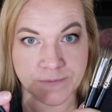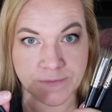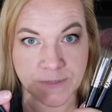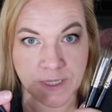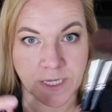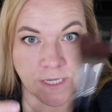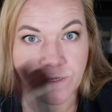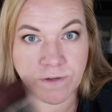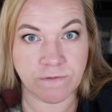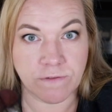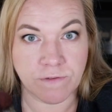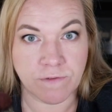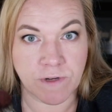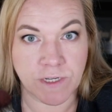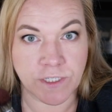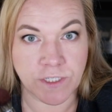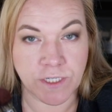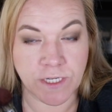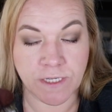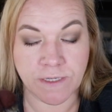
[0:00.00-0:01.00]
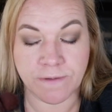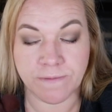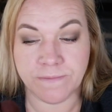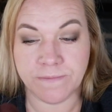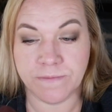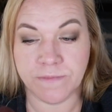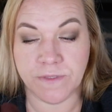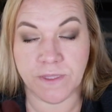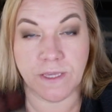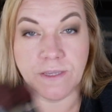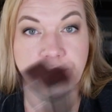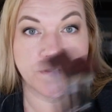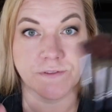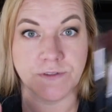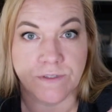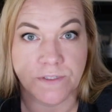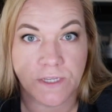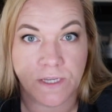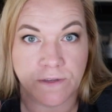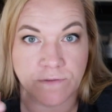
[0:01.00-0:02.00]
thank you for watching. Thanks for
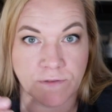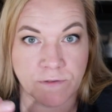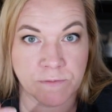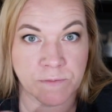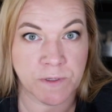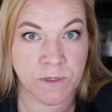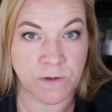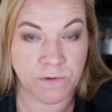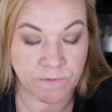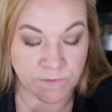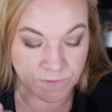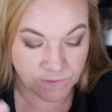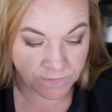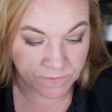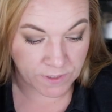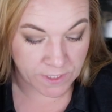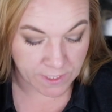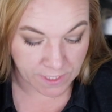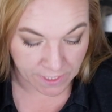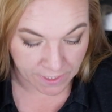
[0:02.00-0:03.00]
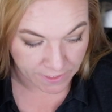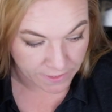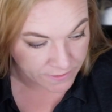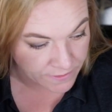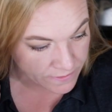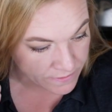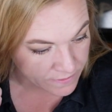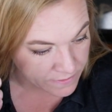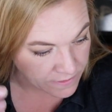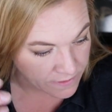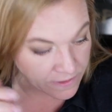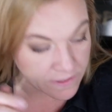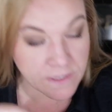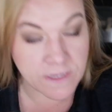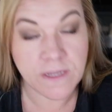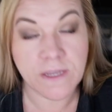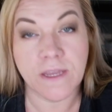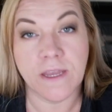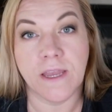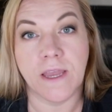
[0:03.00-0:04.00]
sticking with me over 3 days.
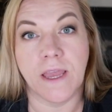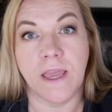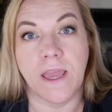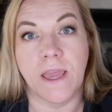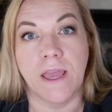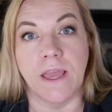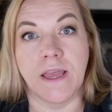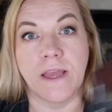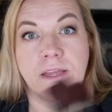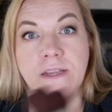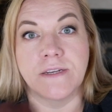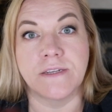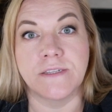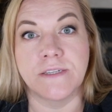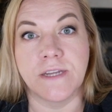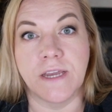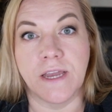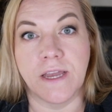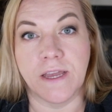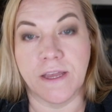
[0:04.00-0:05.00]
And